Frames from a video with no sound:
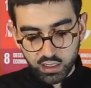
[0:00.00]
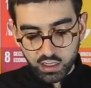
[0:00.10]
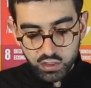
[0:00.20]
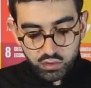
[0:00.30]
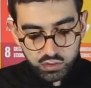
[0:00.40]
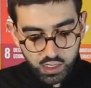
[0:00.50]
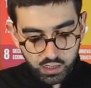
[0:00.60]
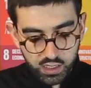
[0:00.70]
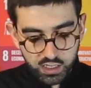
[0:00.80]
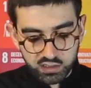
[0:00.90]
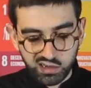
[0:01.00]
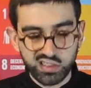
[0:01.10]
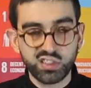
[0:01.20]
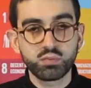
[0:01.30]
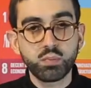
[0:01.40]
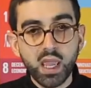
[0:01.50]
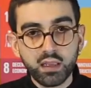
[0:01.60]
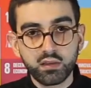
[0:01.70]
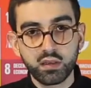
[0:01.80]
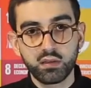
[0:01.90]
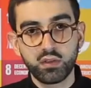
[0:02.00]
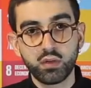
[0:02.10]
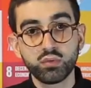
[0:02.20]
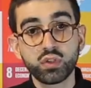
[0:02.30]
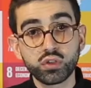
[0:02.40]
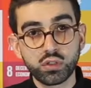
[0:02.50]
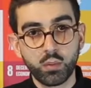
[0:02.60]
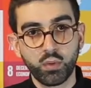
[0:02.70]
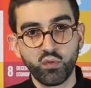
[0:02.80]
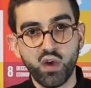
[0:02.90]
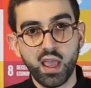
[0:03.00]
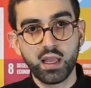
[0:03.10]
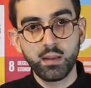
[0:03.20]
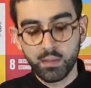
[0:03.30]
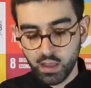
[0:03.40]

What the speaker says: Use techniques that respect the nutritional profile,